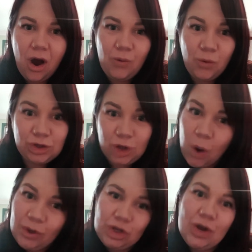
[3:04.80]
I was
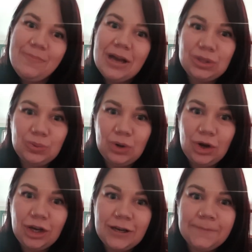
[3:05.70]
going to go back to
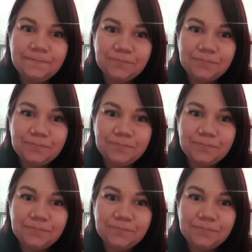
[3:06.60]
work